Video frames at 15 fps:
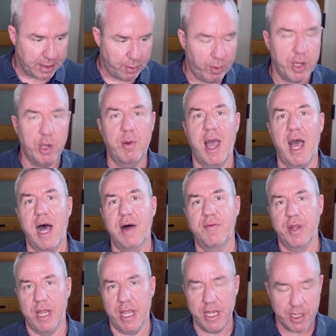when you
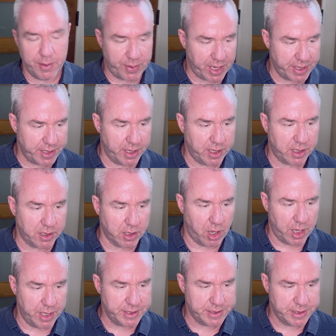have an independent
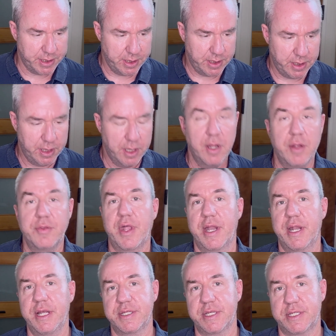clause,
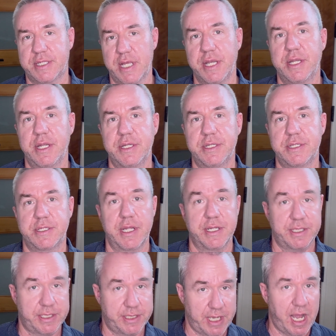that is a sentence
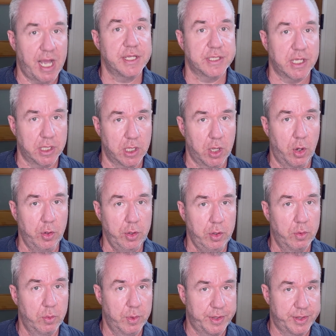that stands alone
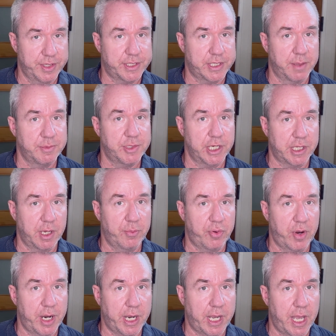with the subject and
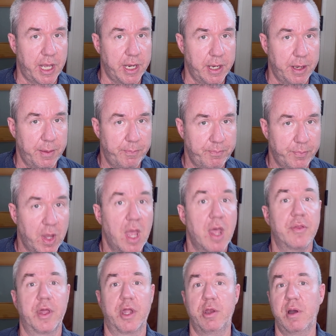predicate.
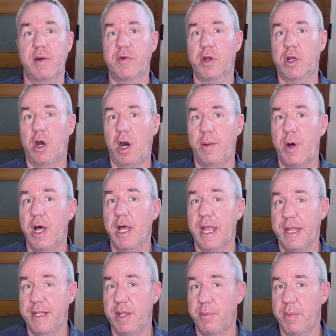Then you have a comma
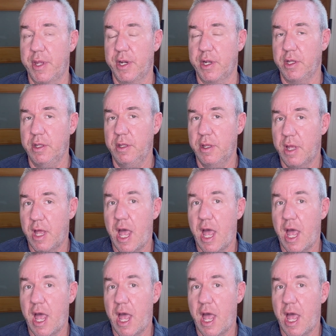in the middle